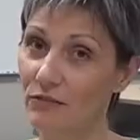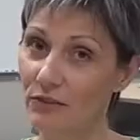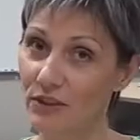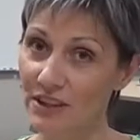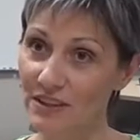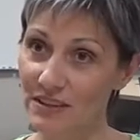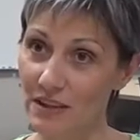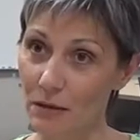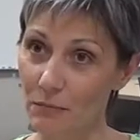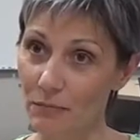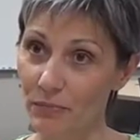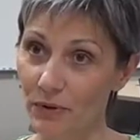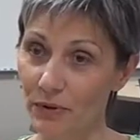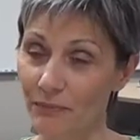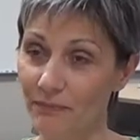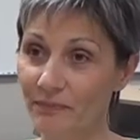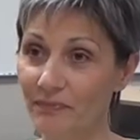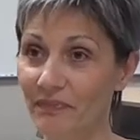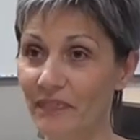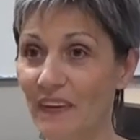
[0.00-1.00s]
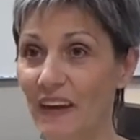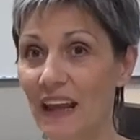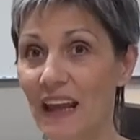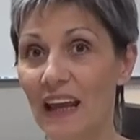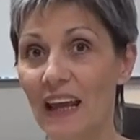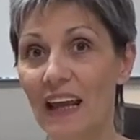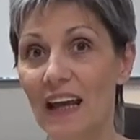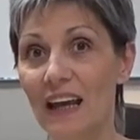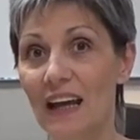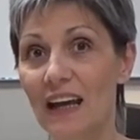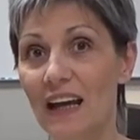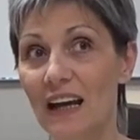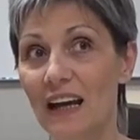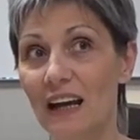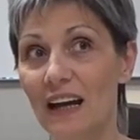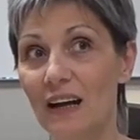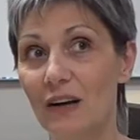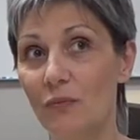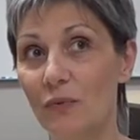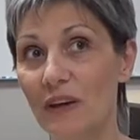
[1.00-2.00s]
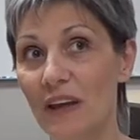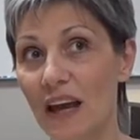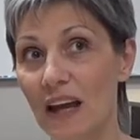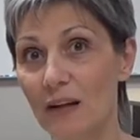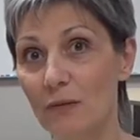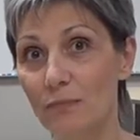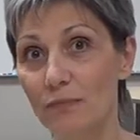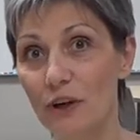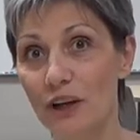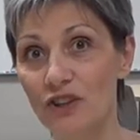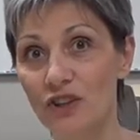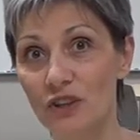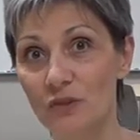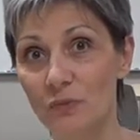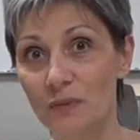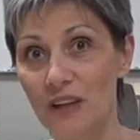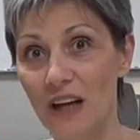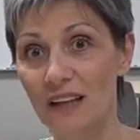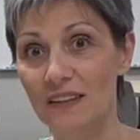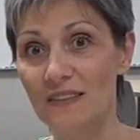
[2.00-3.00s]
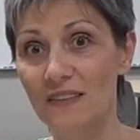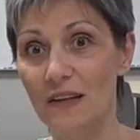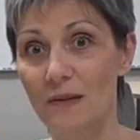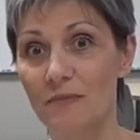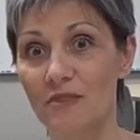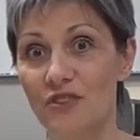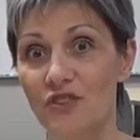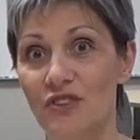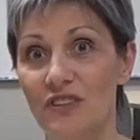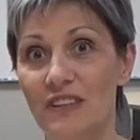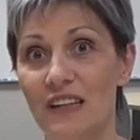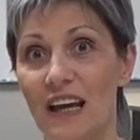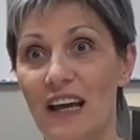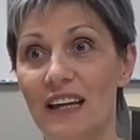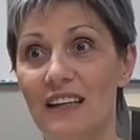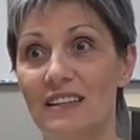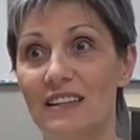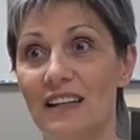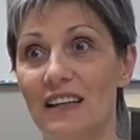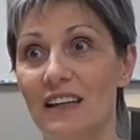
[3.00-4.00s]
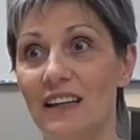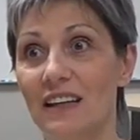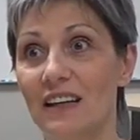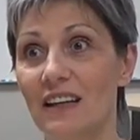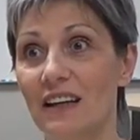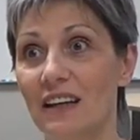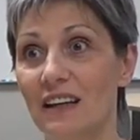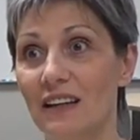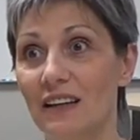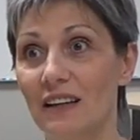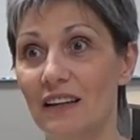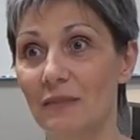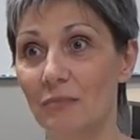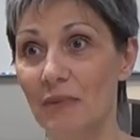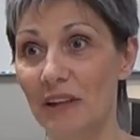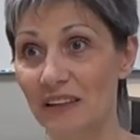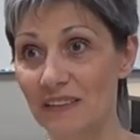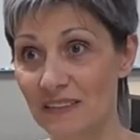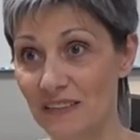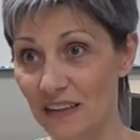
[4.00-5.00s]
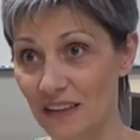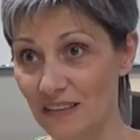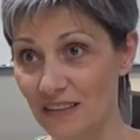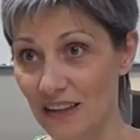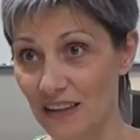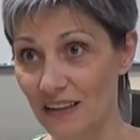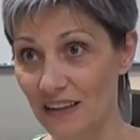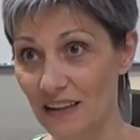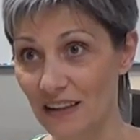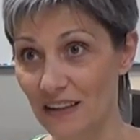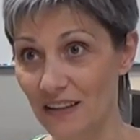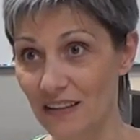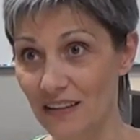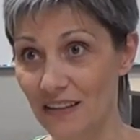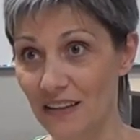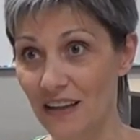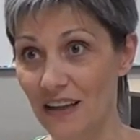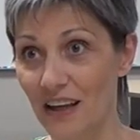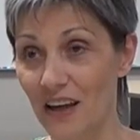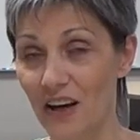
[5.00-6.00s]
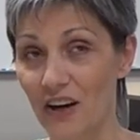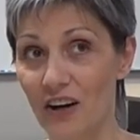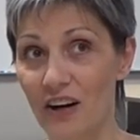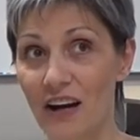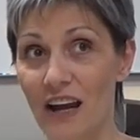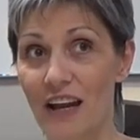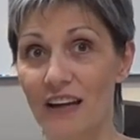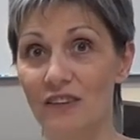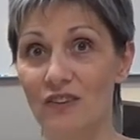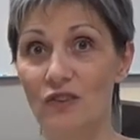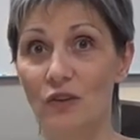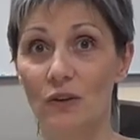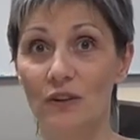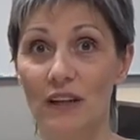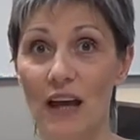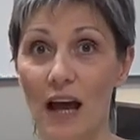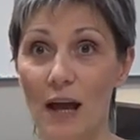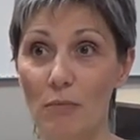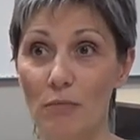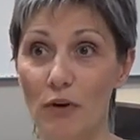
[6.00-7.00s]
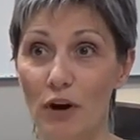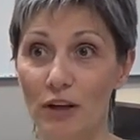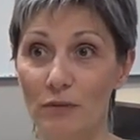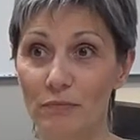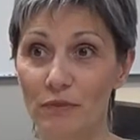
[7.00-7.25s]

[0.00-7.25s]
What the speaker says: For example, we had a project with Alzheimer's Society in Middlesex, London here, and it's called iPod